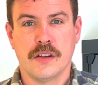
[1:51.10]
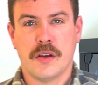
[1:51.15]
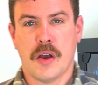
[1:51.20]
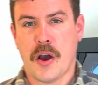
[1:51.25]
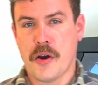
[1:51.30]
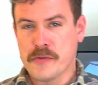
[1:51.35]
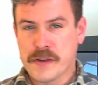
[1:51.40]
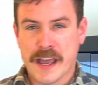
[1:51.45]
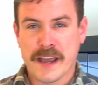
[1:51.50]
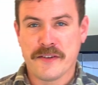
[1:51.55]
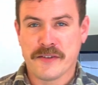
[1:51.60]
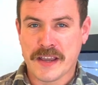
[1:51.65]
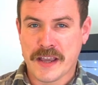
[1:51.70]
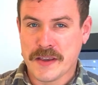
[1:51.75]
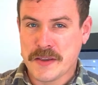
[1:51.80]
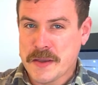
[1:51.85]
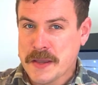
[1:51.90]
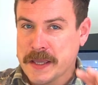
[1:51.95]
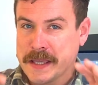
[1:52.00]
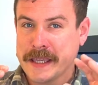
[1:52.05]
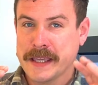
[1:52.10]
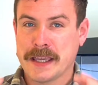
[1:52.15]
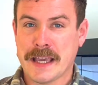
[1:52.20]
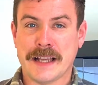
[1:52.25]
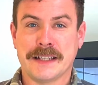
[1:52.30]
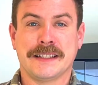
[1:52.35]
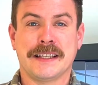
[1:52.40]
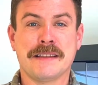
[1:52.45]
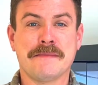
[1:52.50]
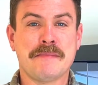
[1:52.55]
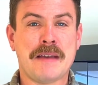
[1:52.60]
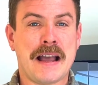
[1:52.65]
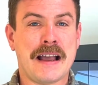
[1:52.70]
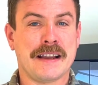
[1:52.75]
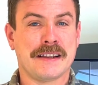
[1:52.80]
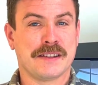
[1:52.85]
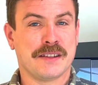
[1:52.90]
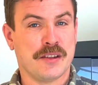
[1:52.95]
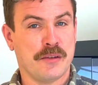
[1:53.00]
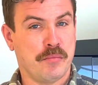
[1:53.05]
Okay, okay, getting
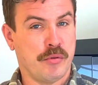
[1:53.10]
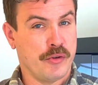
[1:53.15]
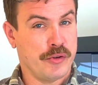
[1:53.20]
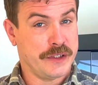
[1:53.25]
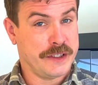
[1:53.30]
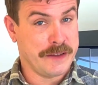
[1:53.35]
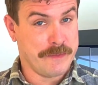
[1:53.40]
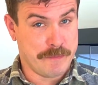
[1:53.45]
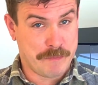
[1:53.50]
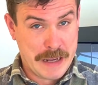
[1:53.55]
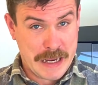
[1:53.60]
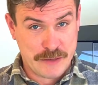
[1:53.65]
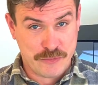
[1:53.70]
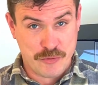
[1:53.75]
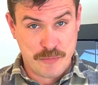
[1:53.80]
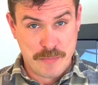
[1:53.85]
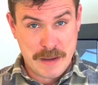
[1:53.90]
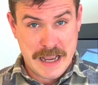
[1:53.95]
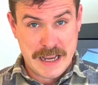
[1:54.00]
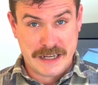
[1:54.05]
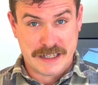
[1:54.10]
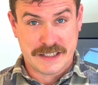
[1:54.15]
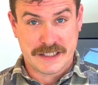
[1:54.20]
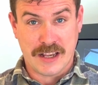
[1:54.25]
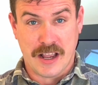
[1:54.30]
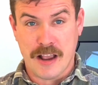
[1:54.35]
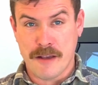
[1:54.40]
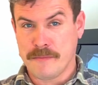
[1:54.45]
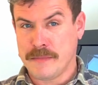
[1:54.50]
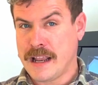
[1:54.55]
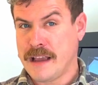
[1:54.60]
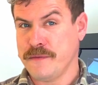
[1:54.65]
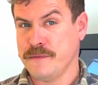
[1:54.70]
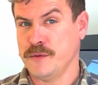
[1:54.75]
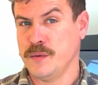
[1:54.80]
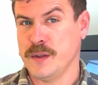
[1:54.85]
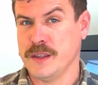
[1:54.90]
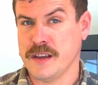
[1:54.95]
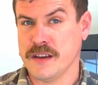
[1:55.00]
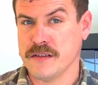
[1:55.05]
back to the point of battery packs, I'm left
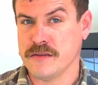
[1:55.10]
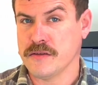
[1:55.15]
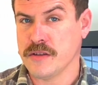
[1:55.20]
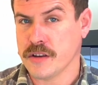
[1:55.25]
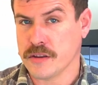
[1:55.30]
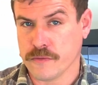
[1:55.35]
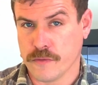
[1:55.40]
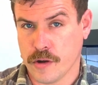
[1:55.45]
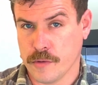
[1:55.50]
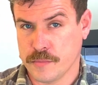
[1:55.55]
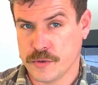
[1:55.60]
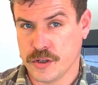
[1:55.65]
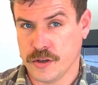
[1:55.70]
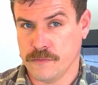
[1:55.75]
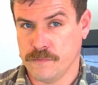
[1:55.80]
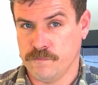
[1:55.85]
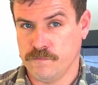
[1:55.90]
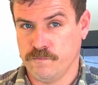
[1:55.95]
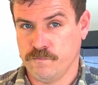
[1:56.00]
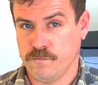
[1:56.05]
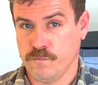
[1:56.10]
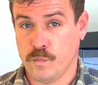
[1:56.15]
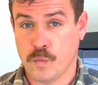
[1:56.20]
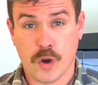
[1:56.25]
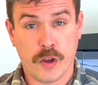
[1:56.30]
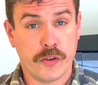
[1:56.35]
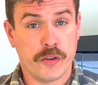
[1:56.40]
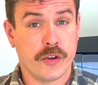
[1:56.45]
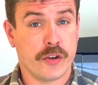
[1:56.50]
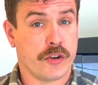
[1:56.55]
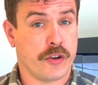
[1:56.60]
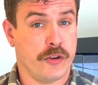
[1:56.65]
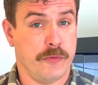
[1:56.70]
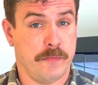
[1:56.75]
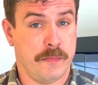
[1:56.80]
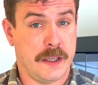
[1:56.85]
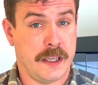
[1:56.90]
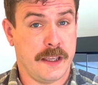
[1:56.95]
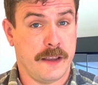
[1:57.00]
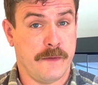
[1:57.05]
with another option. One that could
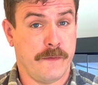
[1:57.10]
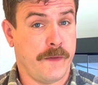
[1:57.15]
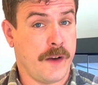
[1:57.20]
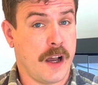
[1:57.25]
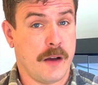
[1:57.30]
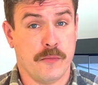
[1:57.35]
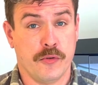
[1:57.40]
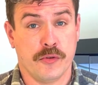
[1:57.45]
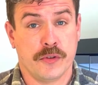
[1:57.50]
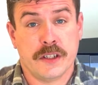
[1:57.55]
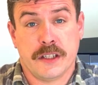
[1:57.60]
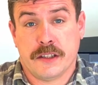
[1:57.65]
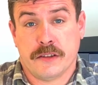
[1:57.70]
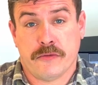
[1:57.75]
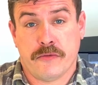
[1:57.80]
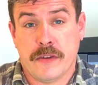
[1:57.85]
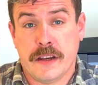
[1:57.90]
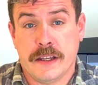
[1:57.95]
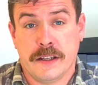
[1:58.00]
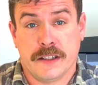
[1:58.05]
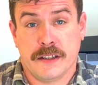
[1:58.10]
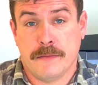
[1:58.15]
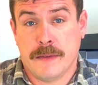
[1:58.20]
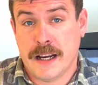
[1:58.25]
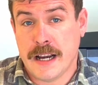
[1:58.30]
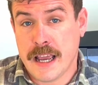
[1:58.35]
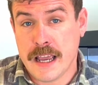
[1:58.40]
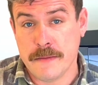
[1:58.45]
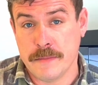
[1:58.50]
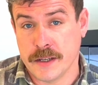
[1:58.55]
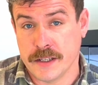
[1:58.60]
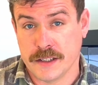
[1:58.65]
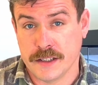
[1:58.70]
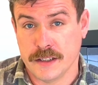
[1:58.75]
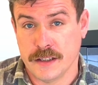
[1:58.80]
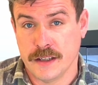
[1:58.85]
be far more discreet to my neighbours.